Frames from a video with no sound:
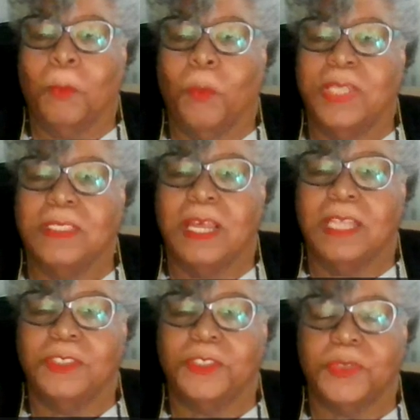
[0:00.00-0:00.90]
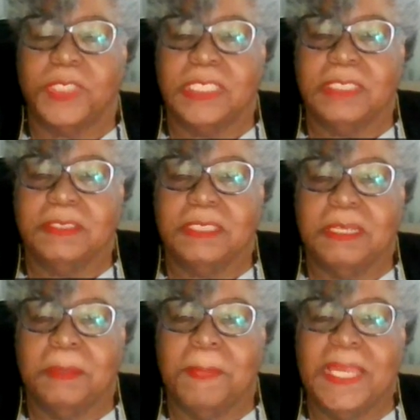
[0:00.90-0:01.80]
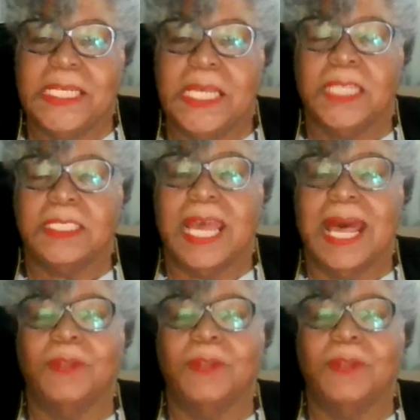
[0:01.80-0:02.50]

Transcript: One country may not